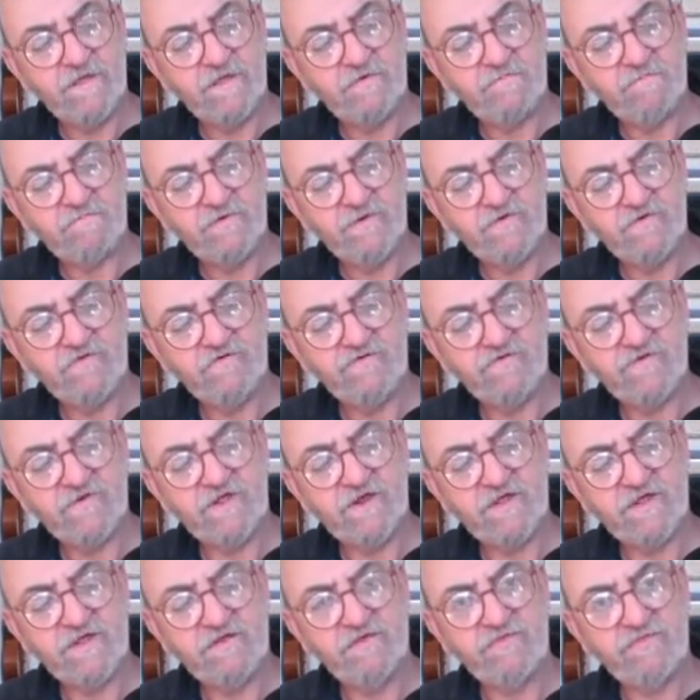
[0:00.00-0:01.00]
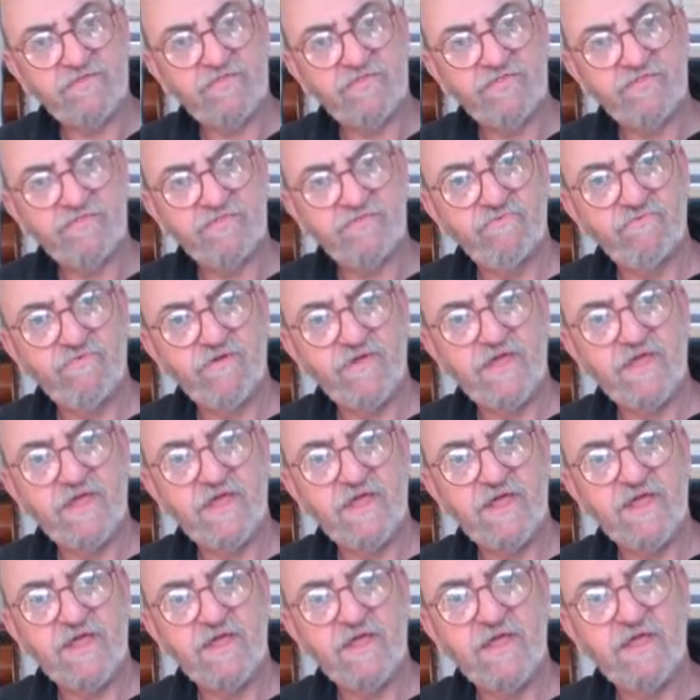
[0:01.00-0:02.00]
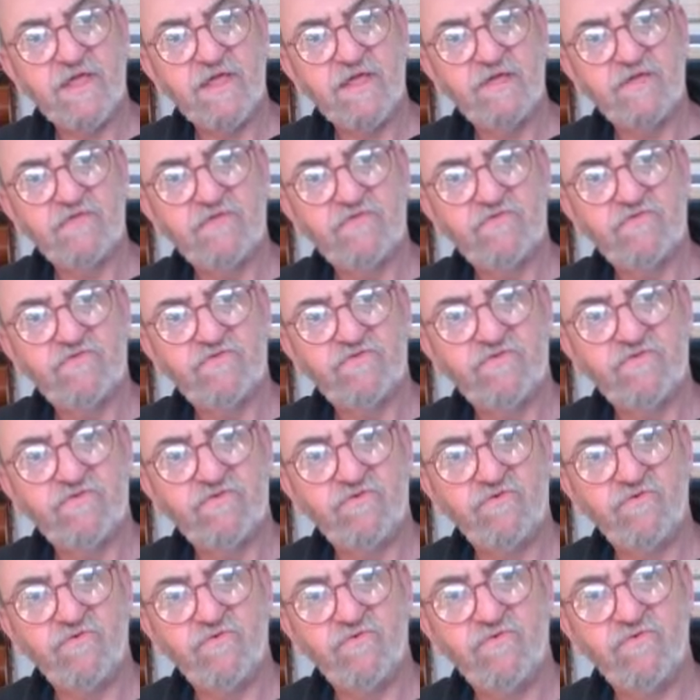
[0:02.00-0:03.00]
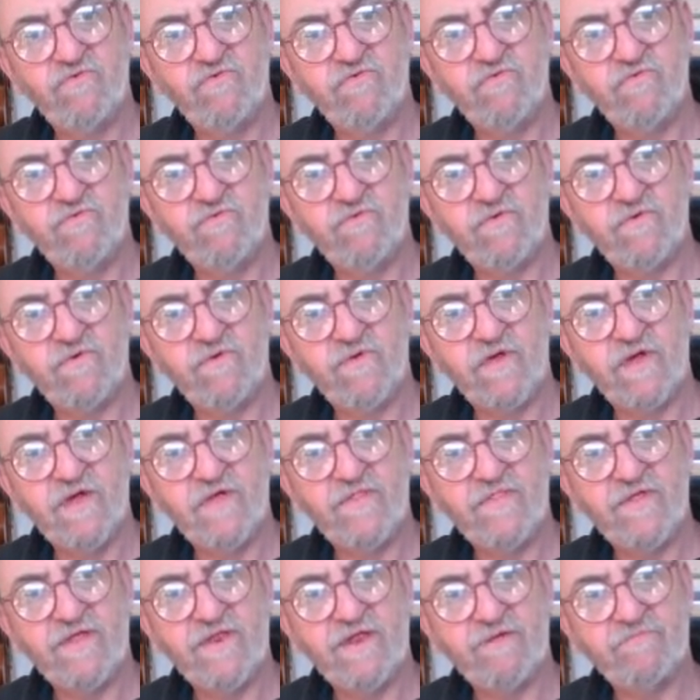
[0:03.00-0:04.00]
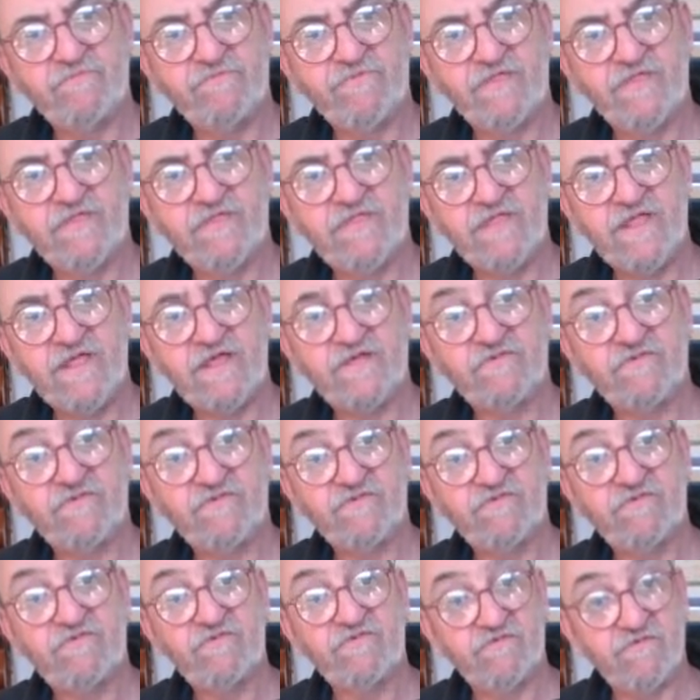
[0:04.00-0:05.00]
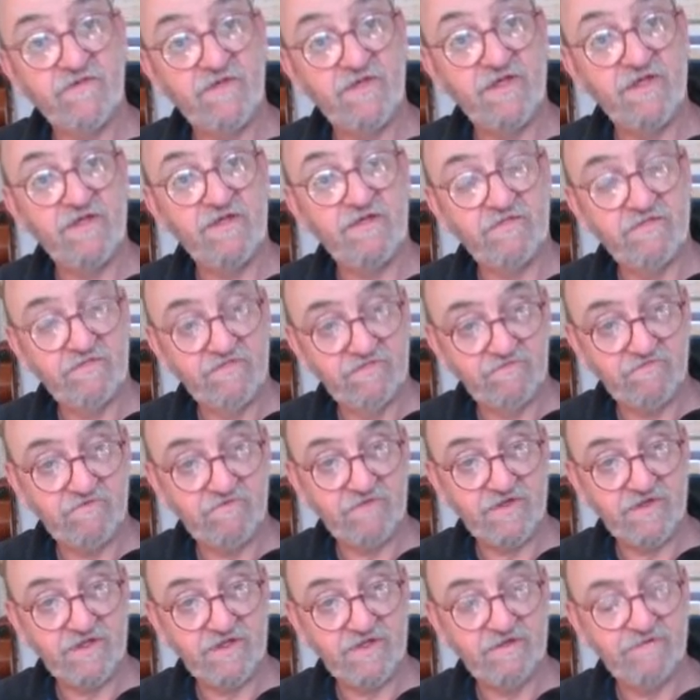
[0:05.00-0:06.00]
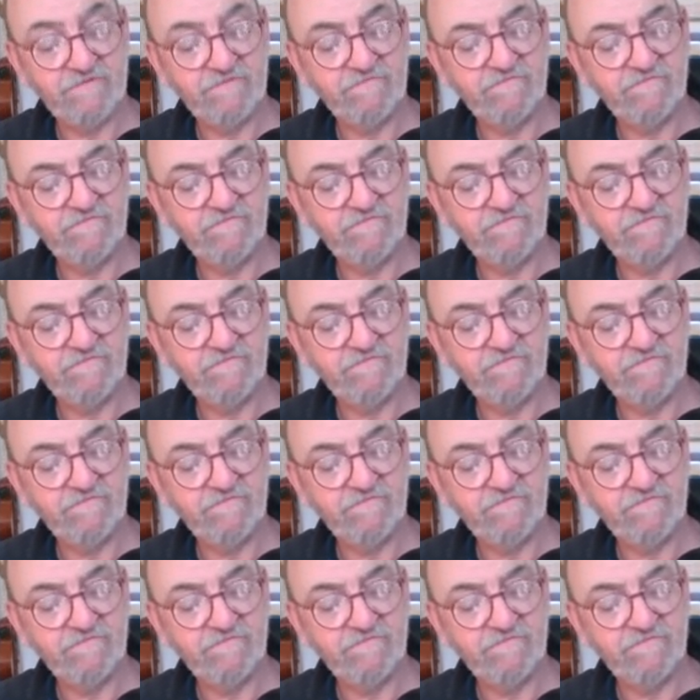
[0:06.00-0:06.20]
Because you're going to go 3 2 and then up to the next string 3,